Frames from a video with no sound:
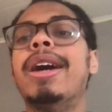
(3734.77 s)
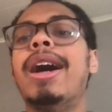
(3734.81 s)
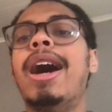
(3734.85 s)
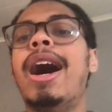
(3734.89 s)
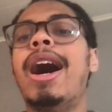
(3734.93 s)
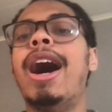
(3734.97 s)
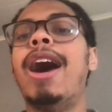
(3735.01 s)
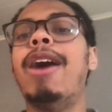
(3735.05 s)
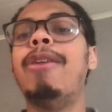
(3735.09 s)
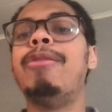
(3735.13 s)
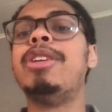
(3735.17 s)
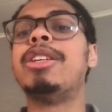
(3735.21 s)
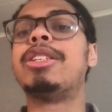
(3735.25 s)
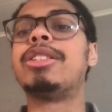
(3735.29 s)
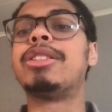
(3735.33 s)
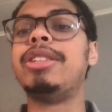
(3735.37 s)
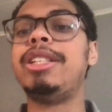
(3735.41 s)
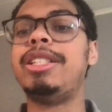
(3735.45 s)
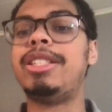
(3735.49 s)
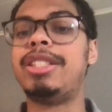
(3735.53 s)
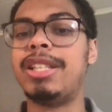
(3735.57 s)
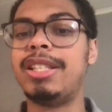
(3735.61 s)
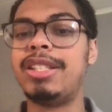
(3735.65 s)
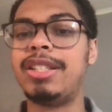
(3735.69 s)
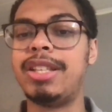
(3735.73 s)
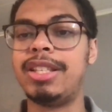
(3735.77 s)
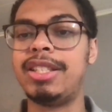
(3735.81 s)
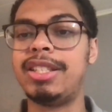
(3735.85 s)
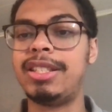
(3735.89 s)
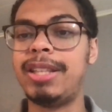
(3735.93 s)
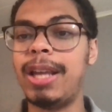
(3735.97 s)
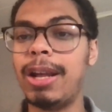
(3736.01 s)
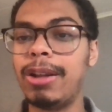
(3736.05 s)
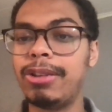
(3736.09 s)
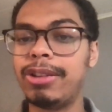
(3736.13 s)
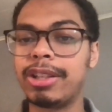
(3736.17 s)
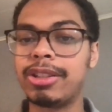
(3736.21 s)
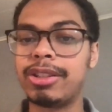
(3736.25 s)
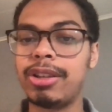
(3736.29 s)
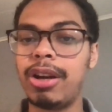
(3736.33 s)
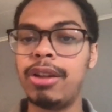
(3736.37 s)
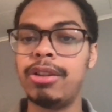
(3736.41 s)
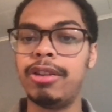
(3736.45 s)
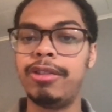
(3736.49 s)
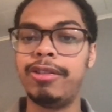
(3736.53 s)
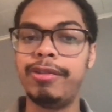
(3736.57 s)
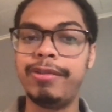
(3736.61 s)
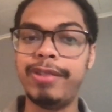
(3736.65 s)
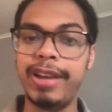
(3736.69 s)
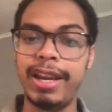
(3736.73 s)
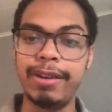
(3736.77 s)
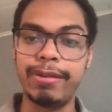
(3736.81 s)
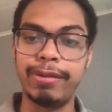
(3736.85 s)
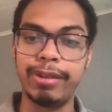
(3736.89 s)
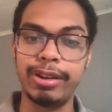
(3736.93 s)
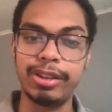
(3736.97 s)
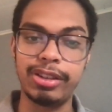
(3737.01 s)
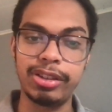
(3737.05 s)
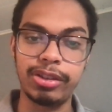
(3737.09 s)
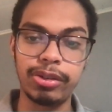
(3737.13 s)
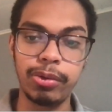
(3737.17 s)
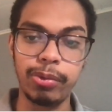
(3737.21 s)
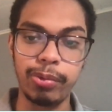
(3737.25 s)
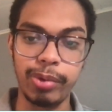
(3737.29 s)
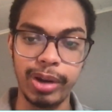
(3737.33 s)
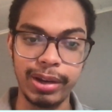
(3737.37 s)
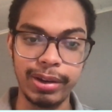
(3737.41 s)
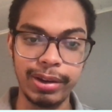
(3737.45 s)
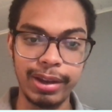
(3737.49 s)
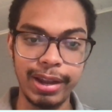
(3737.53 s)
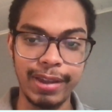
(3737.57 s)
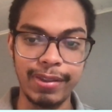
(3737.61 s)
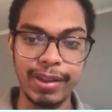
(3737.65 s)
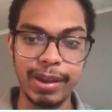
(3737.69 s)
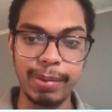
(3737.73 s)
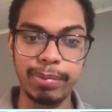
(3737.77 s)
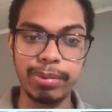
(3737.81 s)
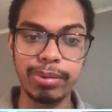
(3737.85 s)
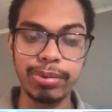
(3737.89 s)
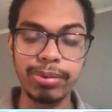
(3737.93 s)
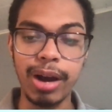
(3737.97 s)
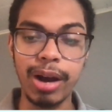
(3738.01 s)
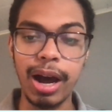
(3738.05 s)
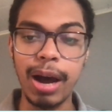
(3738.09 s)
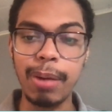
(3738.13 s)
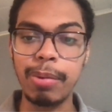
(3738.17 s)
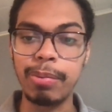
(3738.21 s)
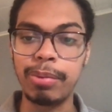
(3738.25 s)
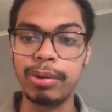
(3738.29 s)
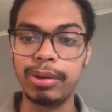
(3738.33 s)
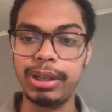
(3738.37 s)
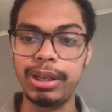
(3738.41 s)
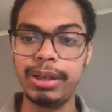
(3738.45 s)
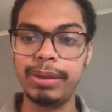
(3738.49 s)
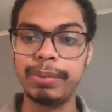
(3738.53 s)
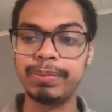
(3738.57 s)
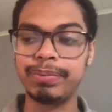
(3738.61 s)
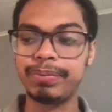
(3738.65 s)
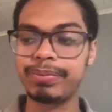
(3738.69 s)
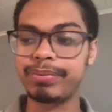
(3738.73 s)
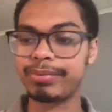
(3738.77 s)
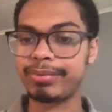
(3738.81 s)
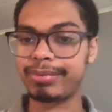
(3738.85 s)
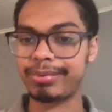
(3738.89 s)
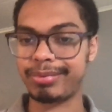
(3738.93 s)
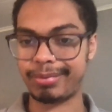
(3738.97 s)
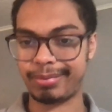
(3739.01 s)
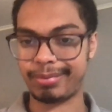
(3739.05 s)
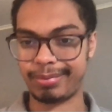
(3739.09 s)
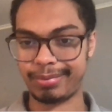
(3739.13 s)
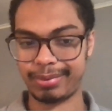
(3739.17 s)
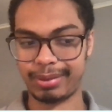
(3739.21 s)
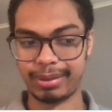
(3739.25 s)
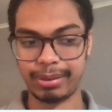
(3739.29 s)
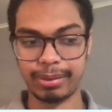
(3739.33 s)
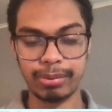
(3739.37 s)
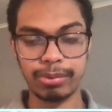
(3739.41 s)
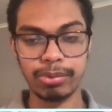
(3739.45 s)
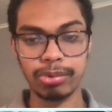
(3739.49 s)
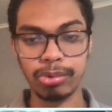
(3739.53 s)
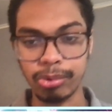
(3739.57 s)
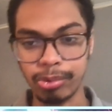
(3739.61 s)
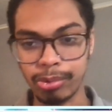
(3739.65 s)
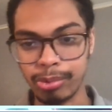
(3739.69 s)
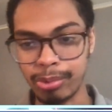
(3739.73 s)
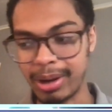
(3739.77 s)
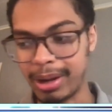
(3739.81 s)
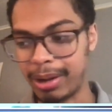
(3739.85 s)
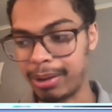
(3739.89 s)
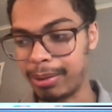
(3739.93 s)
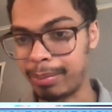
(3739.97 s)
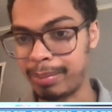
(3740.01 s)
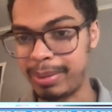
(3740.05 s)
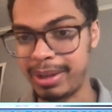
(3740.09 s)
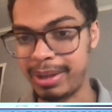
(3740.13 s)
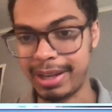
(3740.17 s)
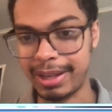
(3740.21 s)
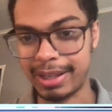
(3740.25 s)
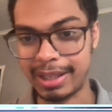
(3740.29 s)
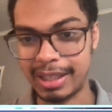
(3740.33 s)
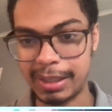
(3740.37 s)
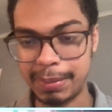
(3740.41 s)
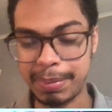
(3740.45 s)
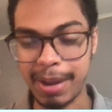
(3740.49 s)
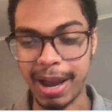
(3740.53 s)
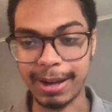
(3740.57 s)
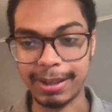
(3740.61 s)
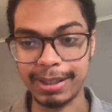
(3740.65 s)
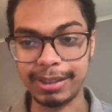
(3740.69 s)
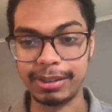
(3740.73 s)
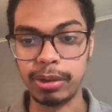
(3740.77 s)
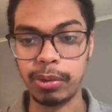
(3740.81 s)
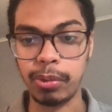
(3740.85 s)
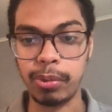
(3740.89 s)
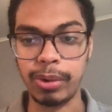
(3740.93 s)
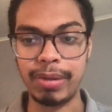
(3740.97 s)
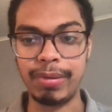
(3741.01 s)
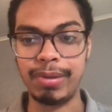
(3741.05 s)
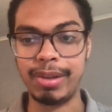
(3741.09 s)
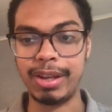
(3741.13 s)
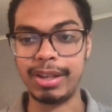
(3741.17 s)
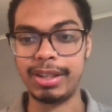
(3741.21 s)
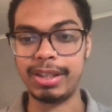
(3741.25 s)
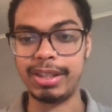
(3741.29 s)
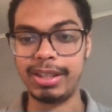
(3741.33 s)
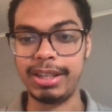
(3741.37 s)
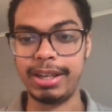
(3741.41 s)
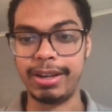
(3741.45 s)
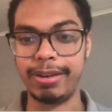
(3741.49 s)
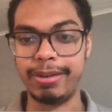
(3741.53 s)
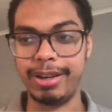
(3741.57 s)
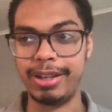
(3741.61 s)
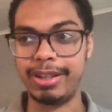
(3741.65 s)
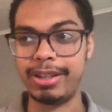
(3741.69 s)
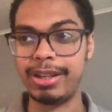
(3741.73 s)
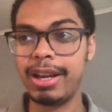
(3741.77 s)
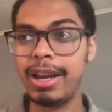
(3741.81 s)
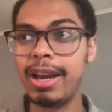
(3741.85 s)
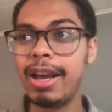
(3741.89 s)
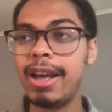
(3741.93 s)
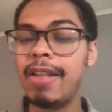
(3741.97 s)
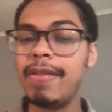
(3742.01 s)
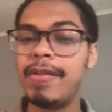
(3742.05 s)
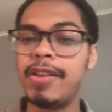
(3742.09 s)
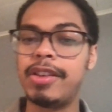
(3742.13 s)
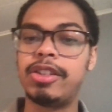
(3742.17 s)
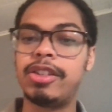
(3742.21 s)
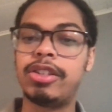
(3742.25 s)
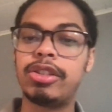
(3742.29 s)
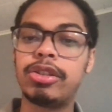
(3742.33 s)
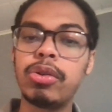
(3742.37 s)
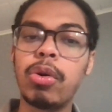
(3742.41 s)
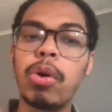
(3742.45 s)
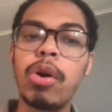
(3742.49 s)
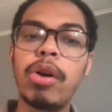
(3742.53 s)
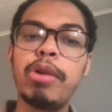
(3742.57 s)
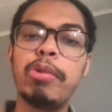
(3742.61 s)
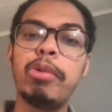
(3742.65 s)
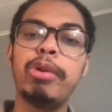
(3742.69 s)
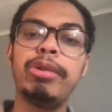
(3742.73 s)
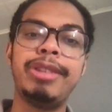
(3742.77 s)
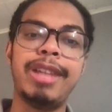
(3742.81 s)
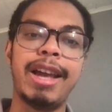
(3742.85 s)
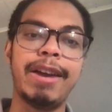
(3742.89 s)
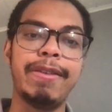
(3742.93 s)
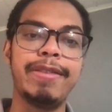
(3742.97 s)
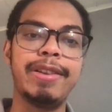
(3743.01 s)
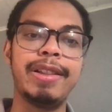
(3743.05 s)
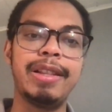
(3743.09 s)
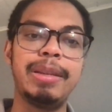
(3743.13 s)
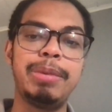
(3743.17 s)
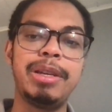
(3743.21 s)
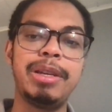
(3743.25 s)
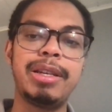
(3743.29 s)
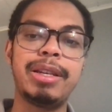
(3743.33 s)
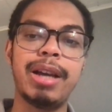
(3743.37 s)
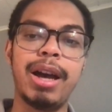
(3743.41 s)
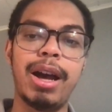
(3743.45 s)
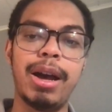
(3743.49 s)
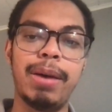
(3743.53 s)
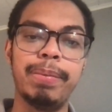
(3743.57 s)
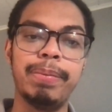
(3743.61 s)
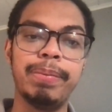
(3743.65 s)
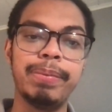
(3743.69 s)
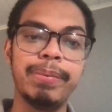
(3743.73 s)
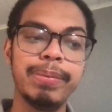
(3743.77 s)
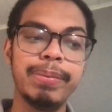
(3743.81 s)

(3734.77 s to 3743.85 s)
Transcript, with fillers: obviously, since the Celtics are the favorites to win, and they probably will be expected to win this series, the story will definitely become